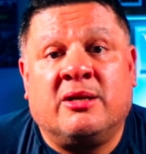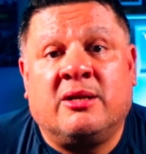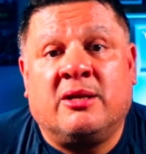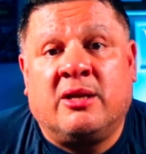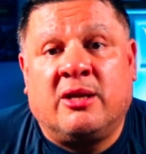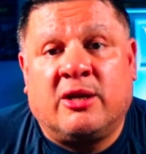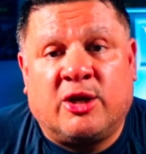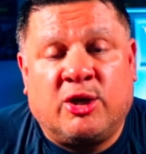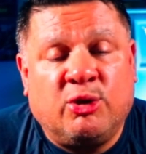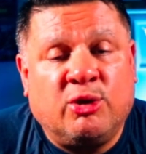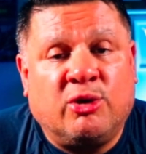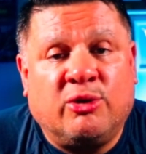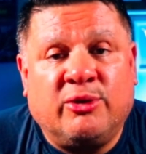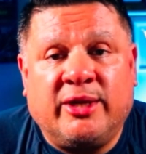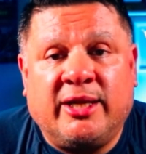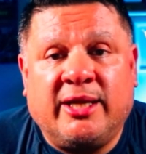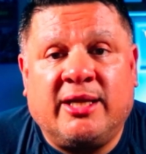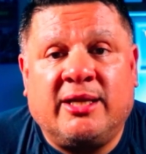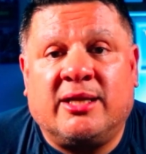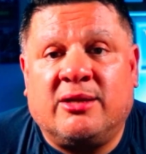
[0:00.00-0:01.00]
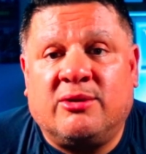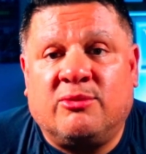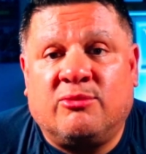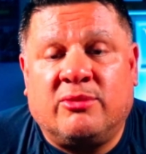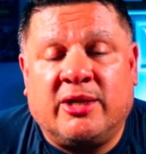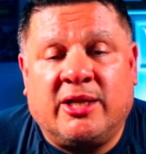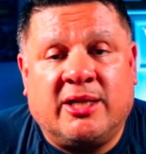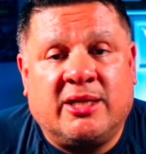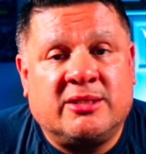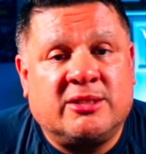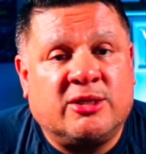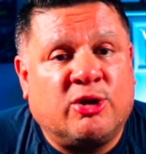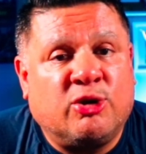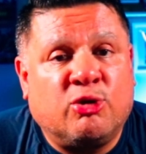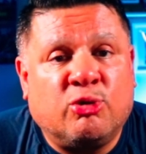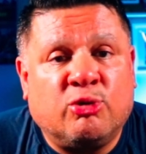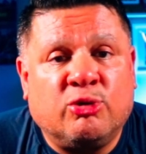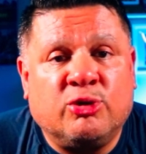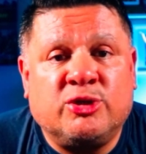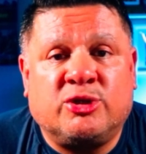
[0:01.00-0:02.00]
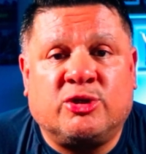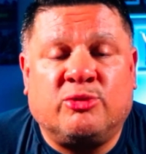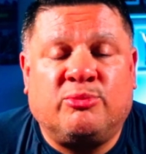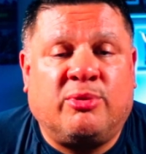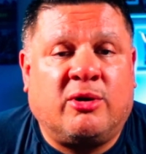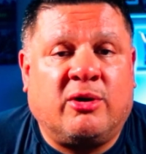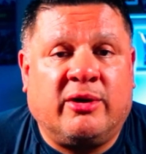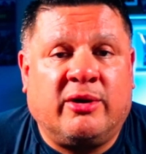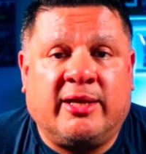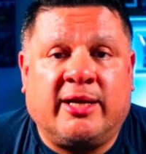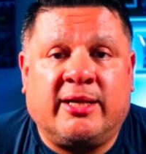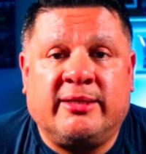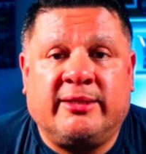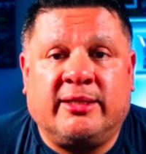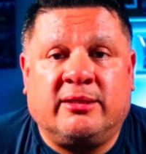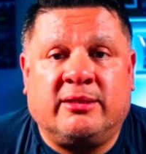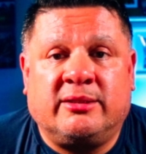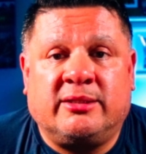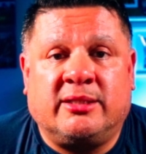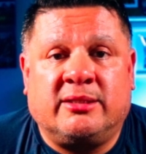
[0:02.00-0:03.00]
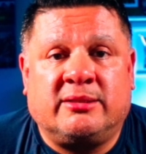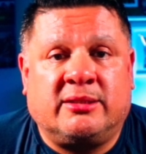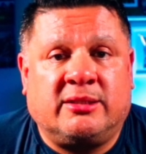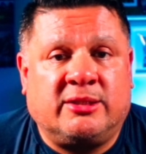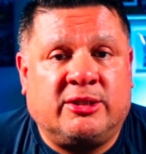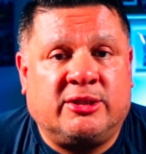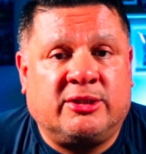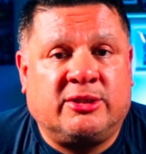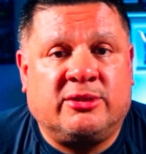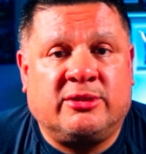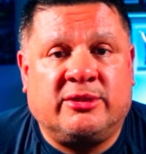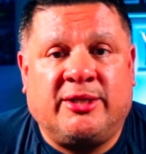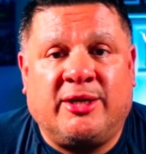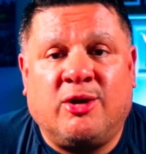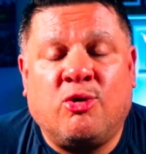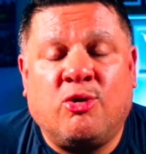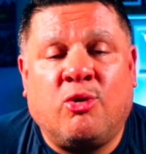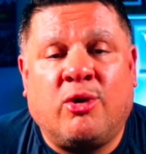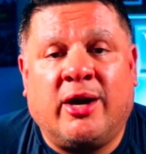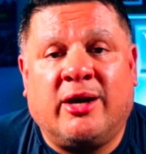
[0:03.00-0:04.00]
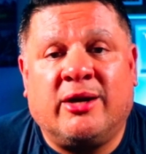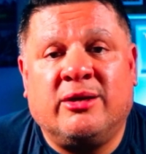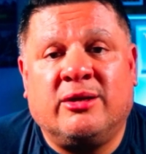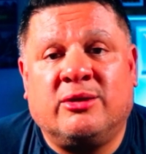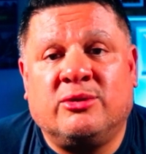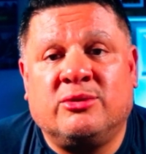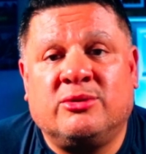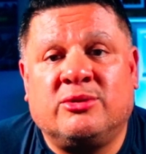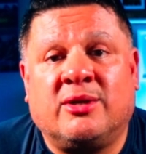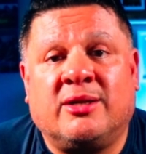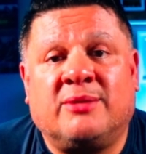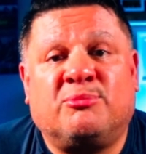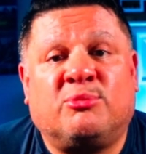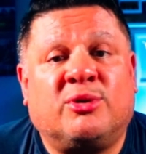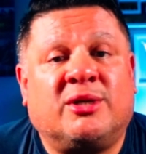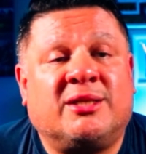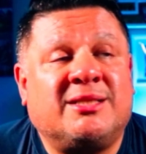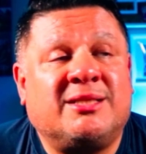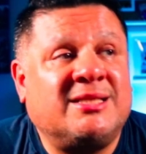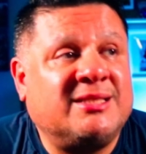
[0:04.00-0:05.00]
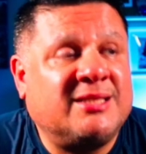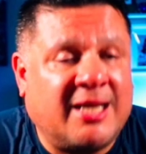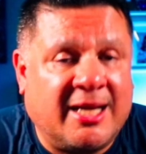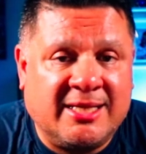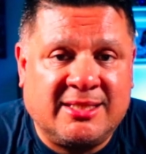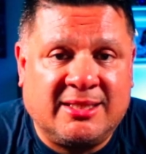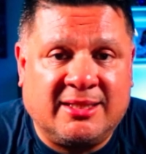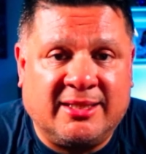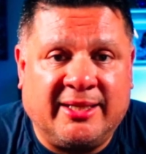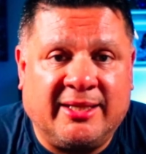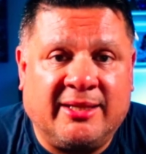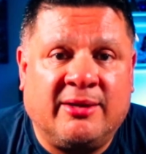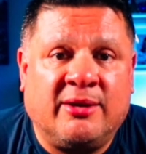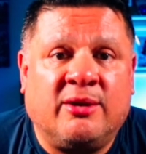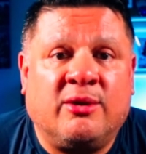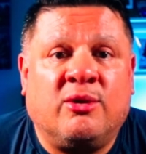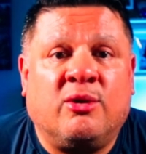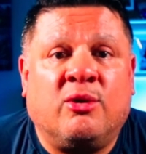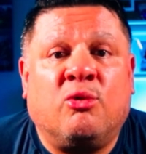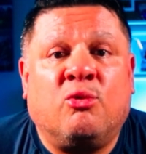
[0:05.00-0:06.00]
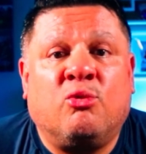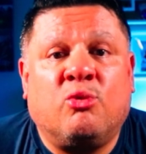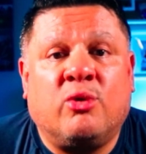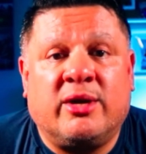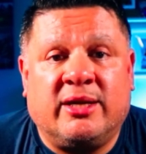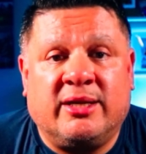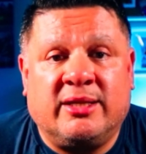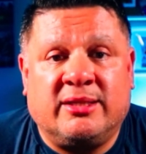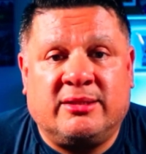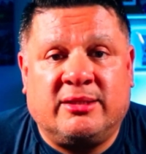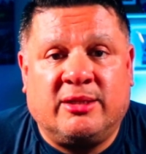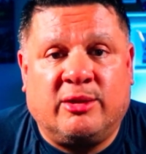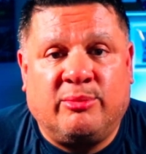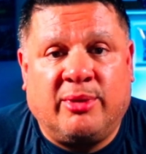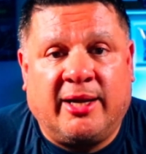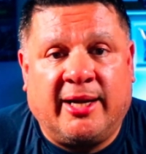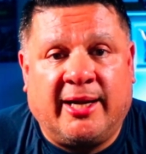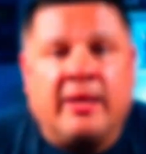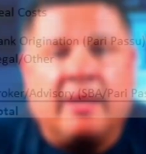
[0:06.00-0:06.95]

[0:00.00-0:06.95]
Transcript: QOE is a crucial part of that diligence. It ensures the acquirer knows precisely what it is they're buying.